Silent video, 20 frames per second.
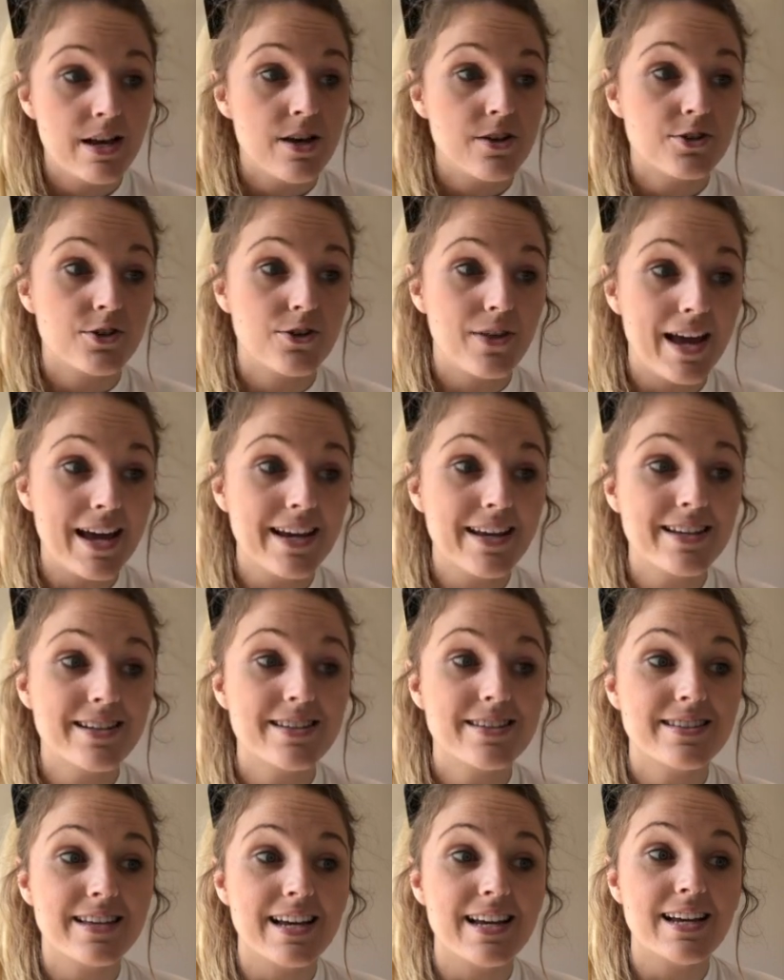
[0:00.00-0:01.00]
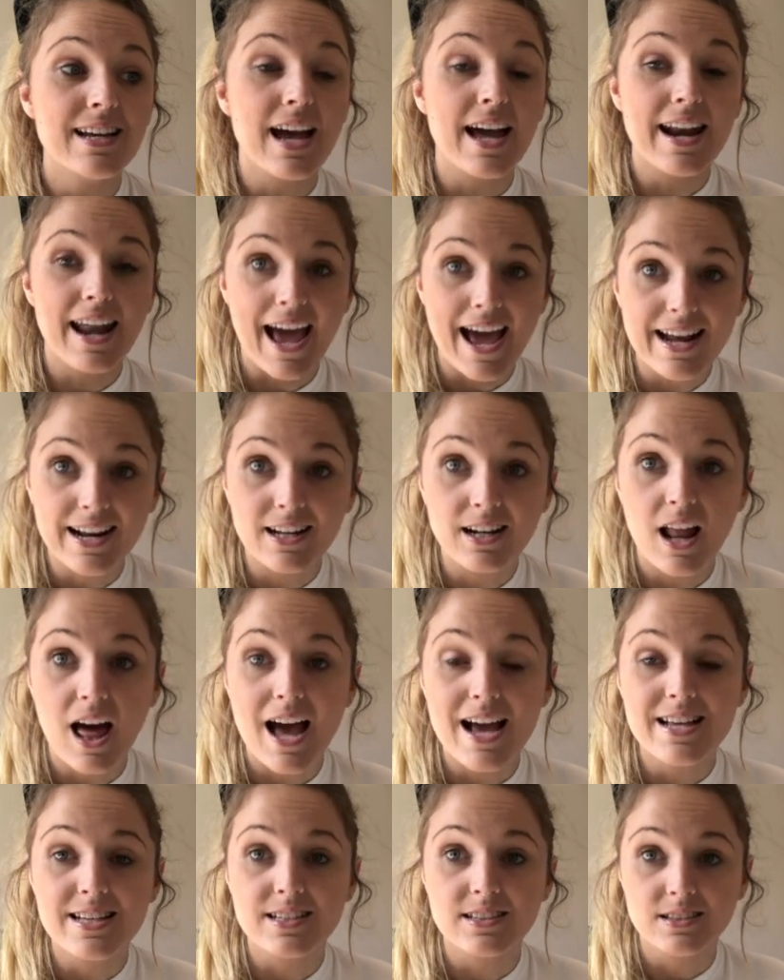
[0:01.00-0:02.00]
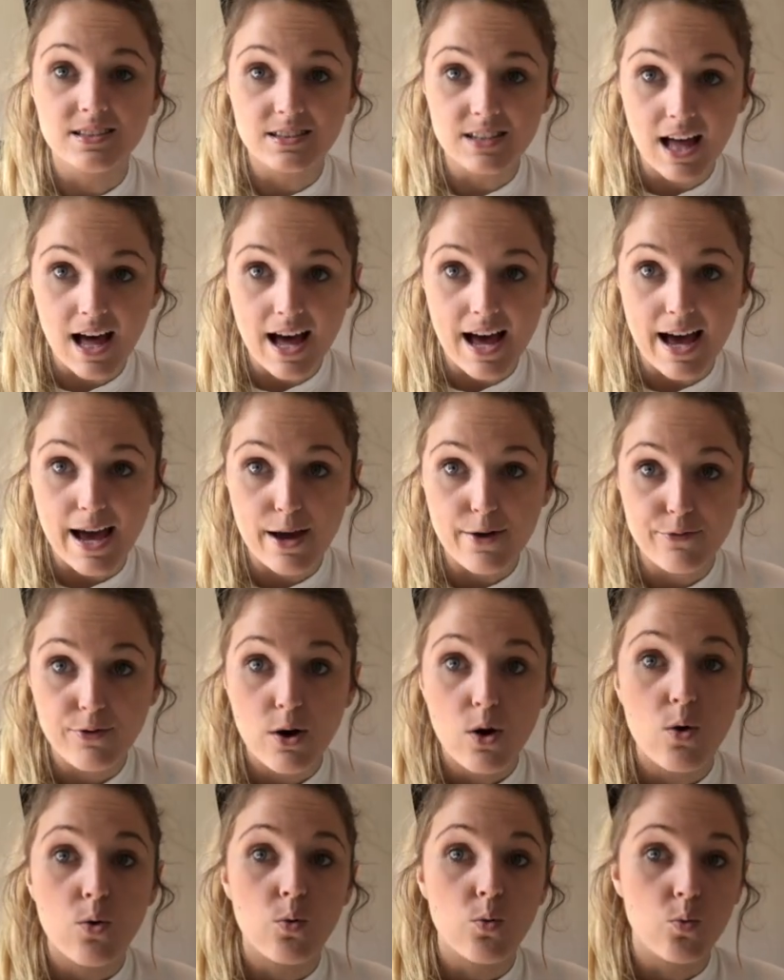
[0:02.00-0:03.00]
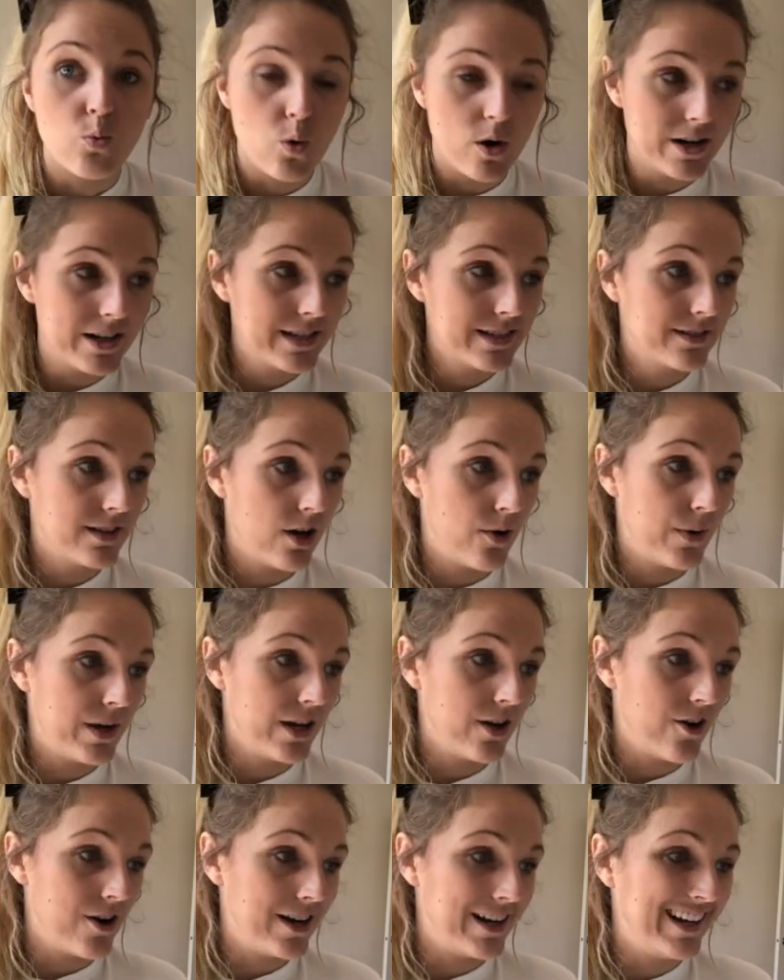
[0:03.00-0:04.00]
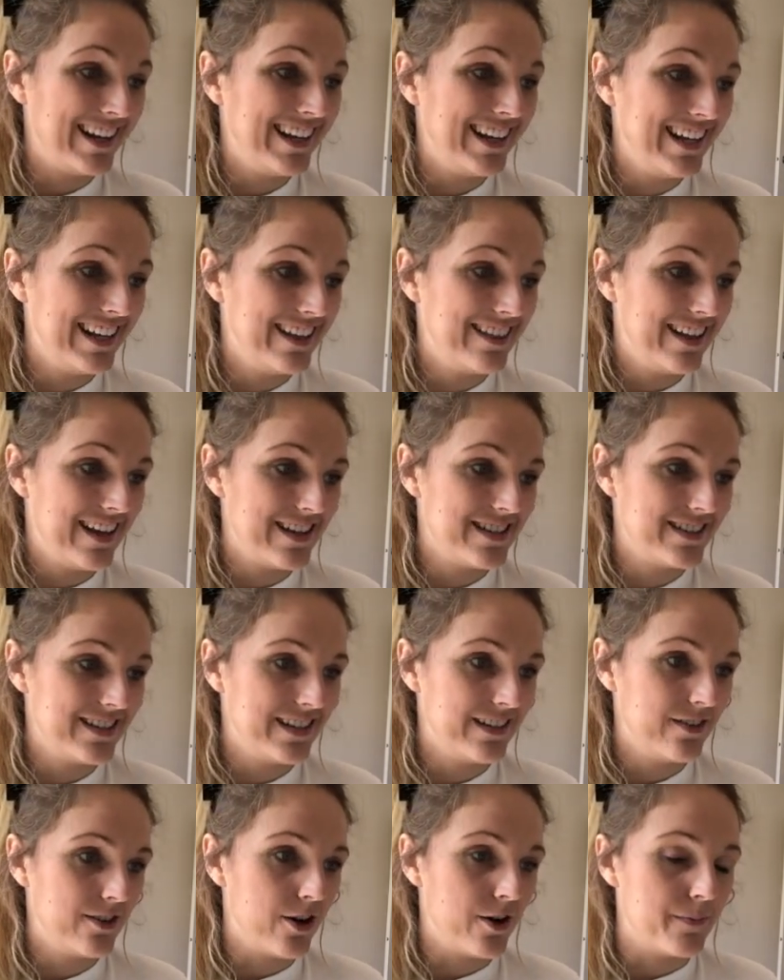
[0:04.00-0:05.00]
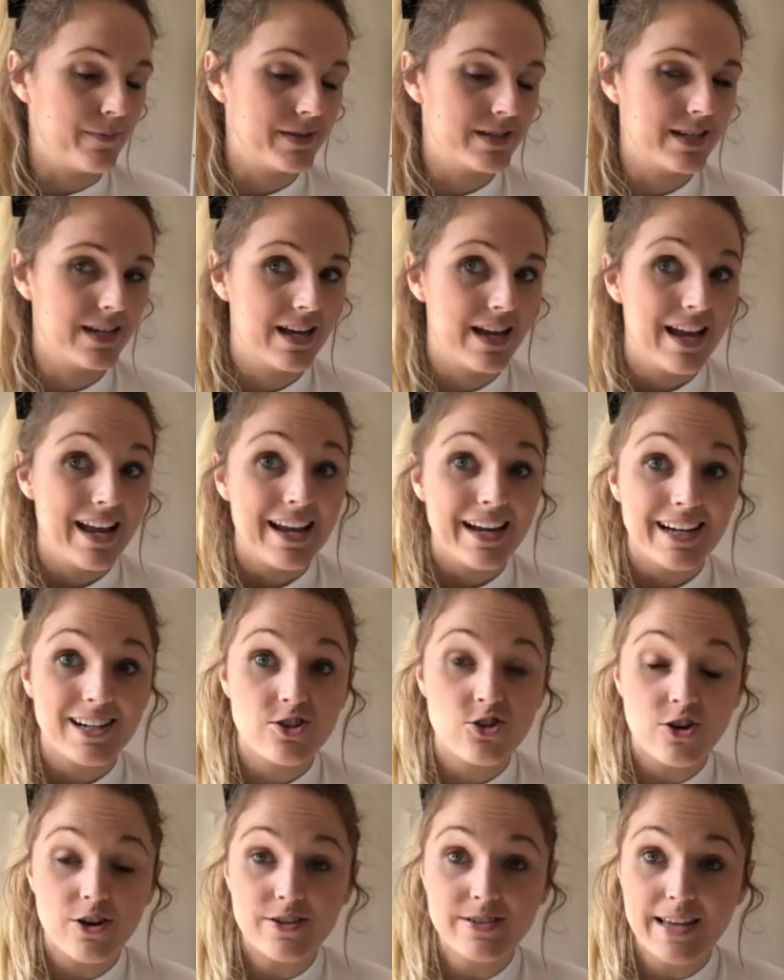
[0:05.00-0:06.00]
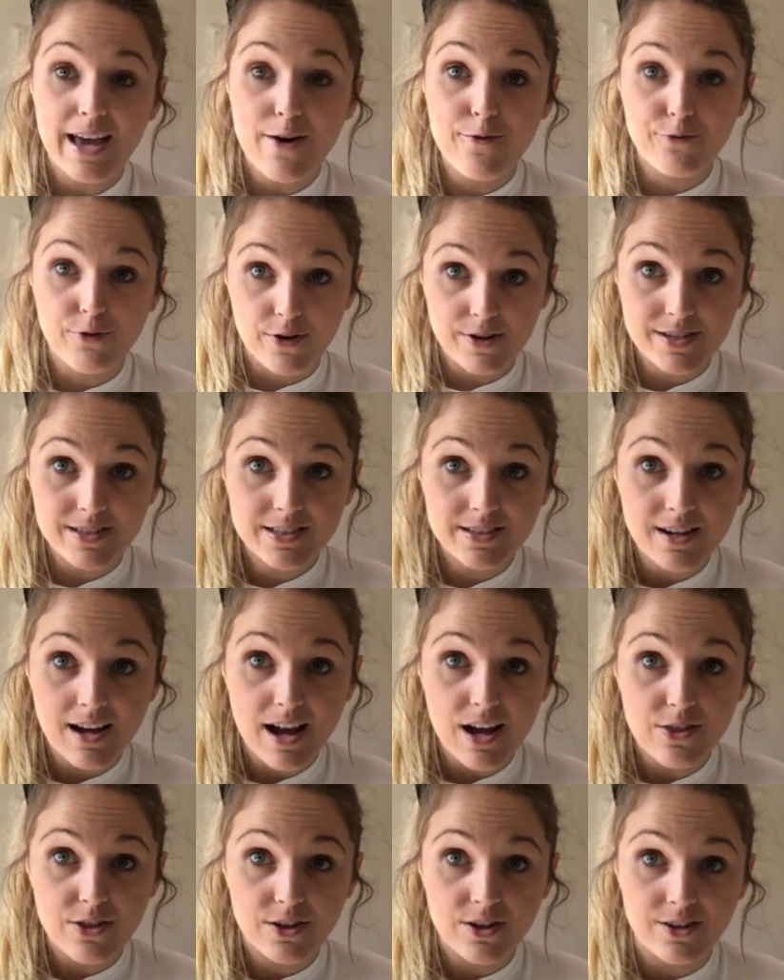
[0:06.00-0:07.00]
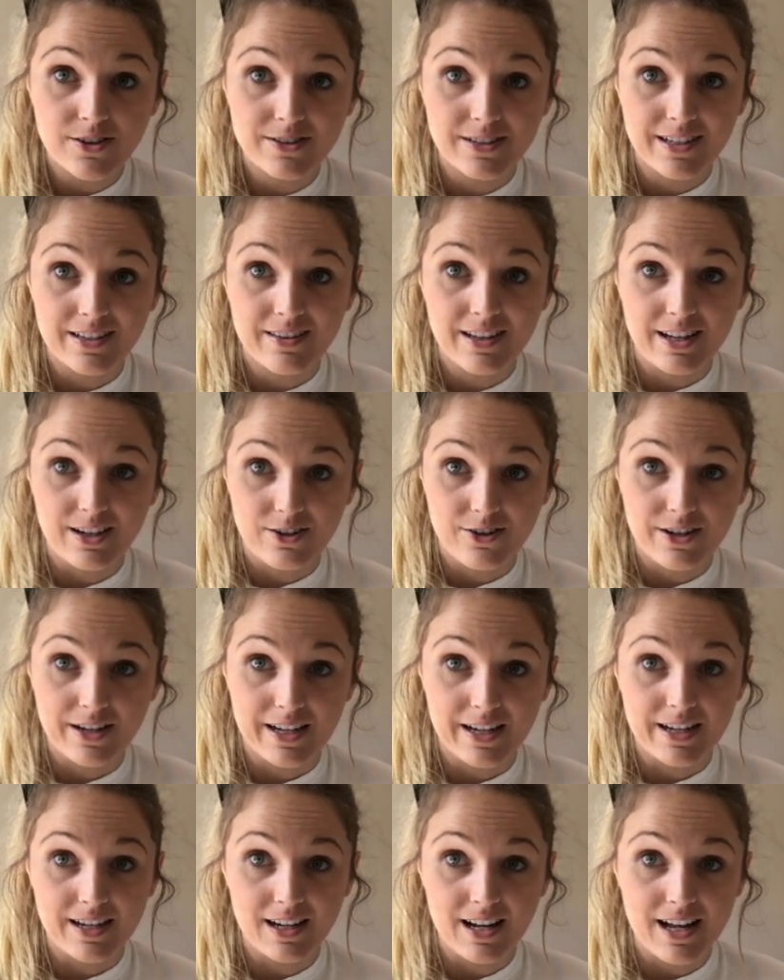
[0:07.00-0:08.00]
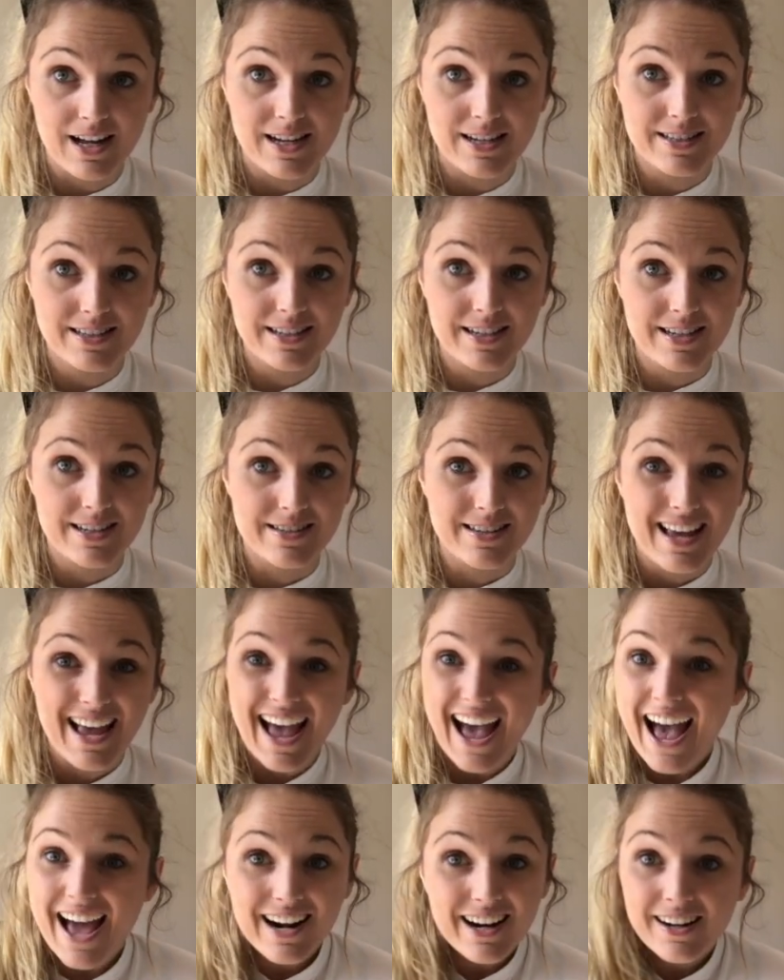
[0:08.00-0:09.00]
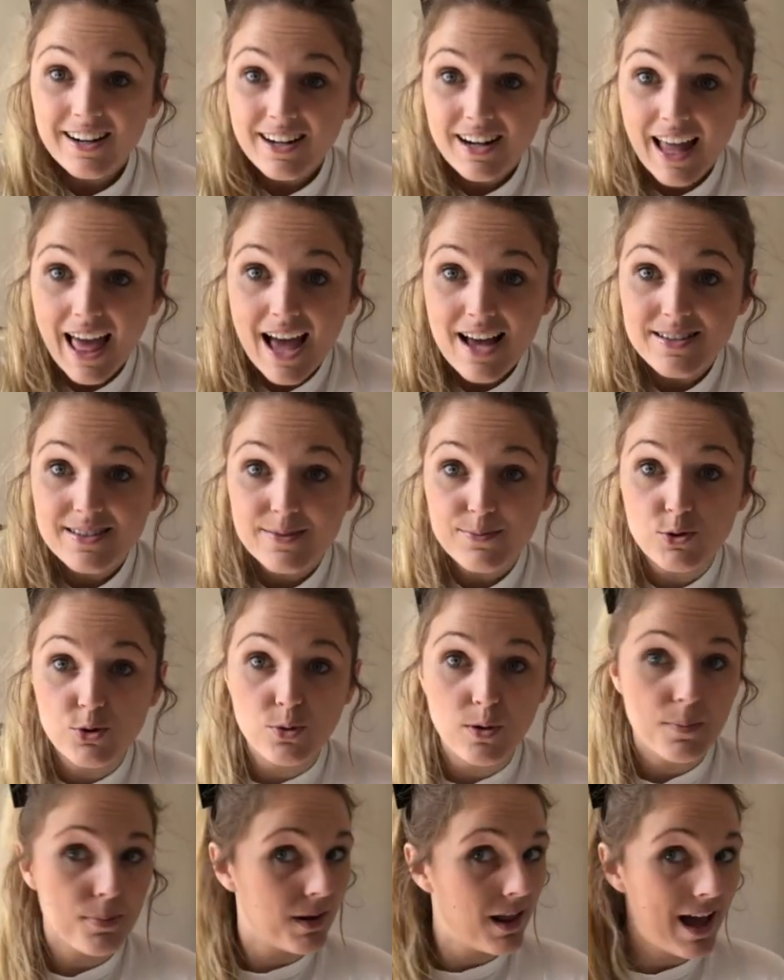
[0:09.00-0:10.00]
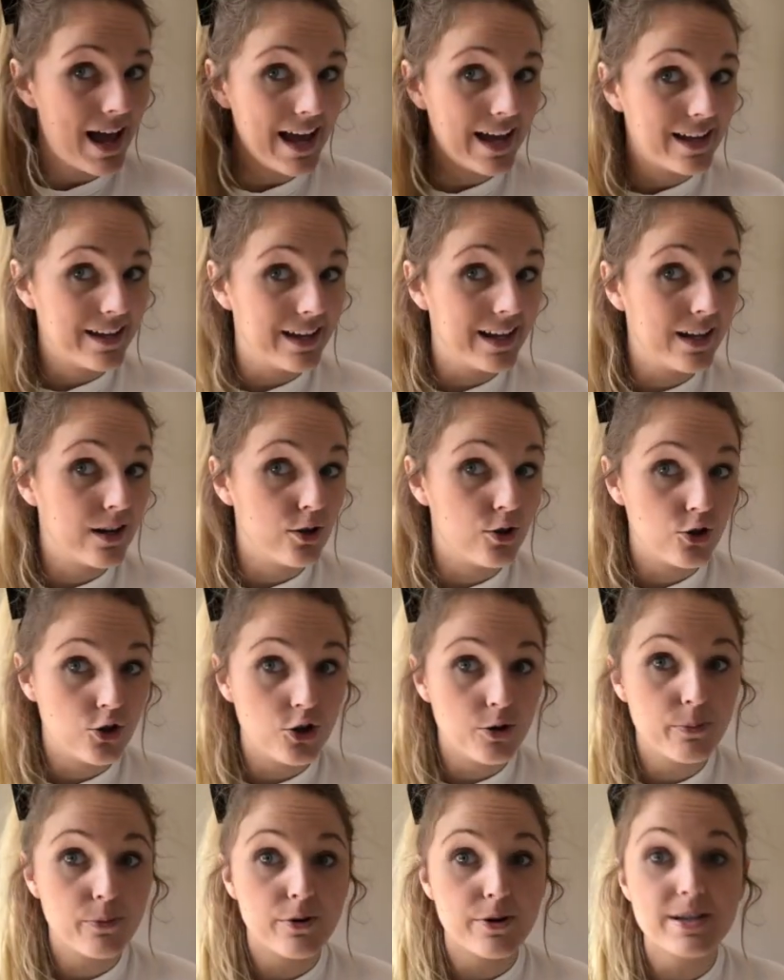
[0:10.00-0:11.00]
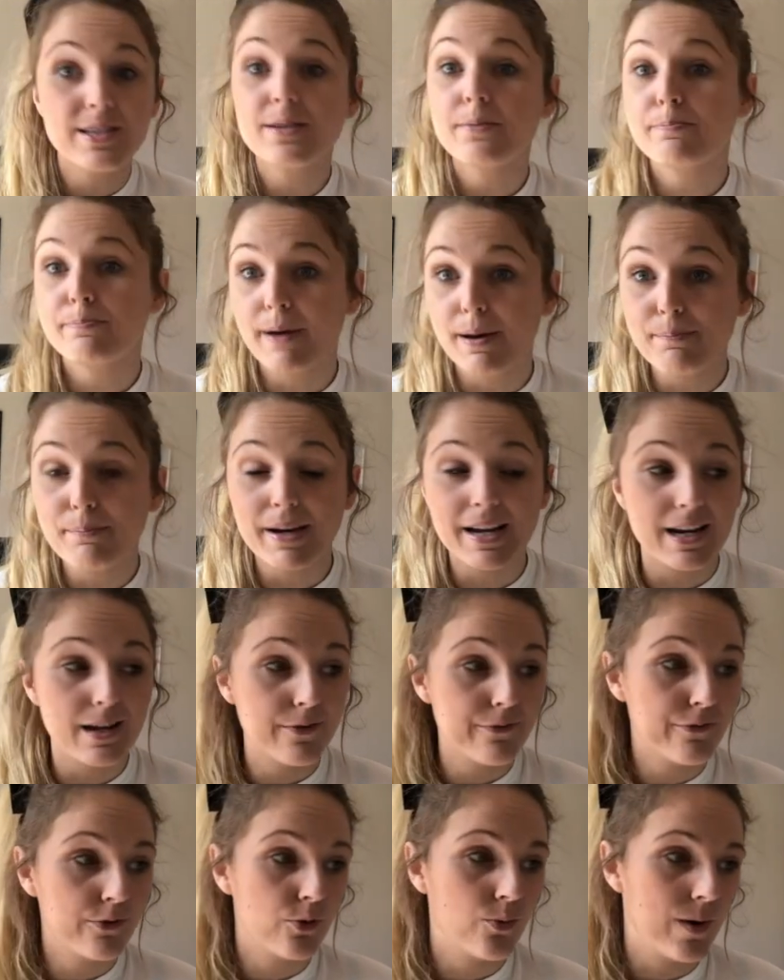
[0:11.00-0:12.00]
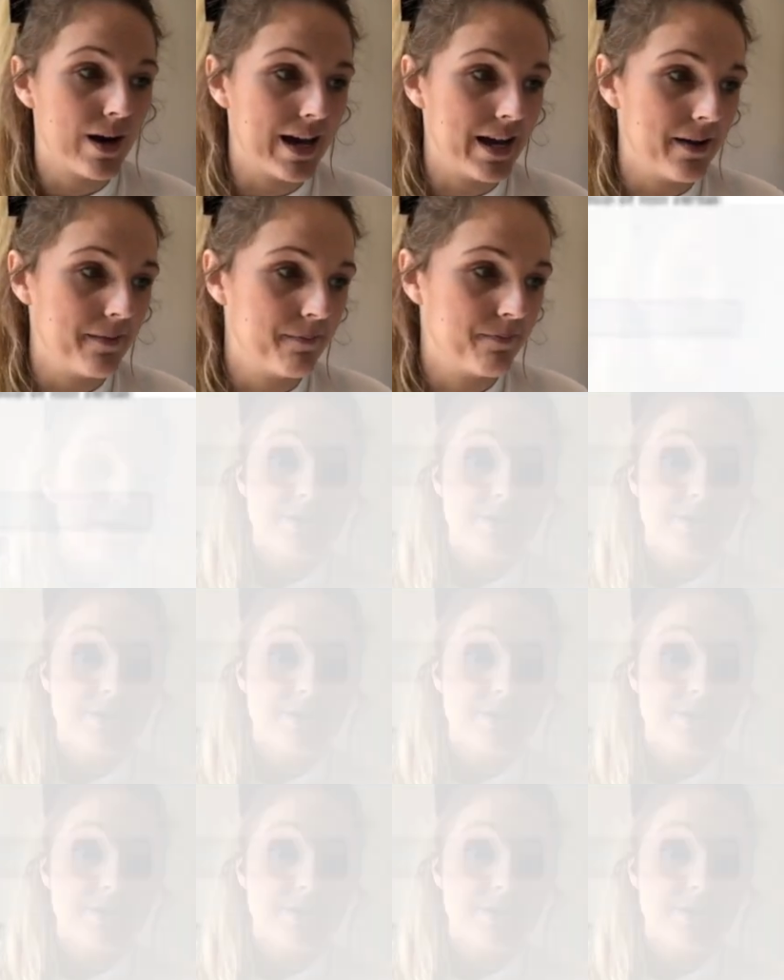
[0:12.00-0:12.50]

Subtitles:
So they can see and analyze live what is going on in their sitcoms. It shows how versatile the content they're learning in class is, and it allows them to apply it in a humorous but meaningful way.